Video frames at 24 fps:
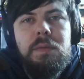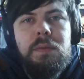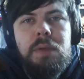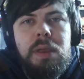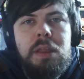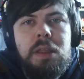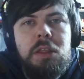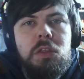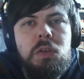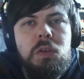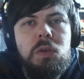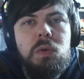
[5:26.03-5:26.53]

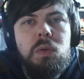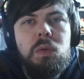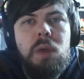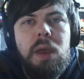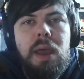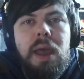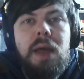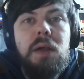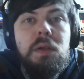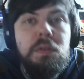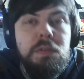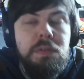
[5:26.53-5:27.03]
into
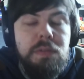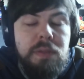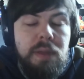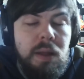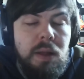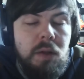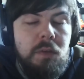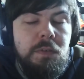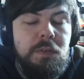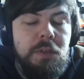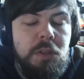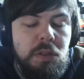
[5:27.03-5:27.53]
health.
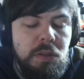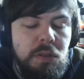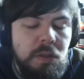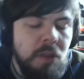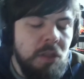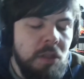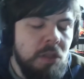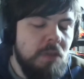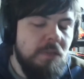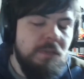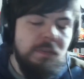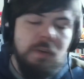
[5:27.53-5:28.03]
Health is
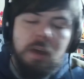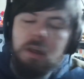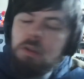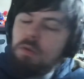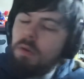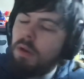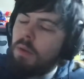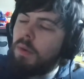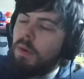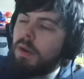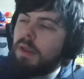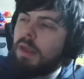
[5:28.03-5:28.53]
the first
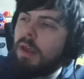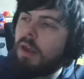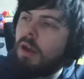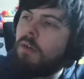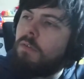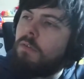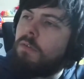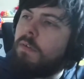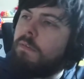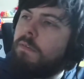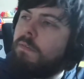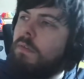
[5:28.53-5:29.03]
one I want to kick
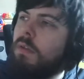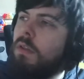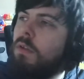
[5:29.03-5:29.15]
off with.